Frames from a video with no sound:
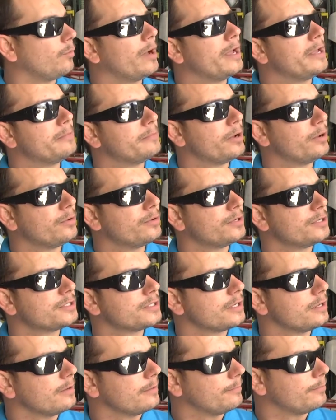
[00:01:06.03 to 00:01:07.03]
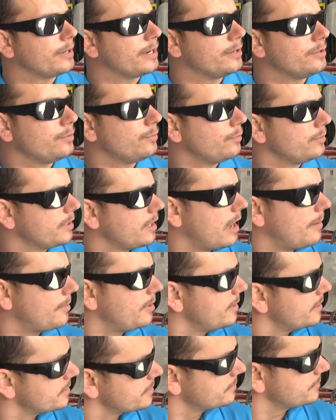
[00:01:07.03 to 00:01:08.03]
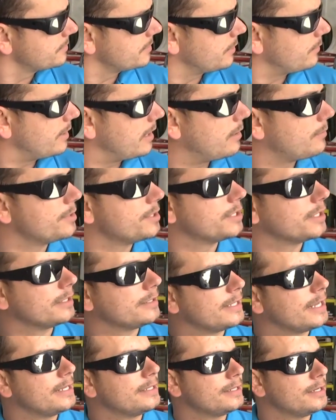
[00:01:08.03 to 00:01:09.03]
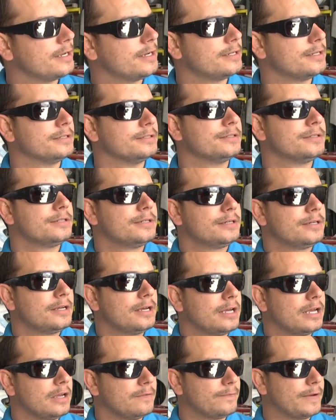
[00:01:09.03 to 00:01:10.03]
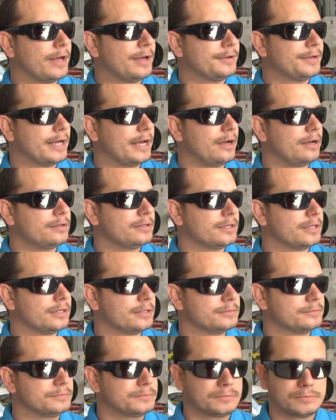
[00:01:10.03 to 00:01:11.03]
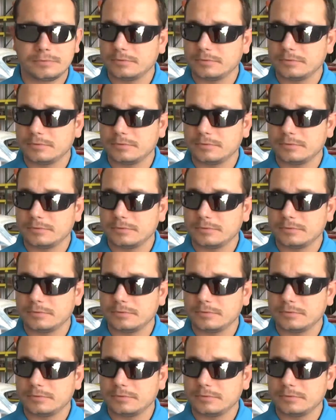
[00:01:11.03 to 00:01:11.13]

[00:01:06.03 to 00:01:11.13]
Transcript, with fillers: white motors, you know, brand new Yamahas, and was like, wow, where'd you get that done? And he found out, and then,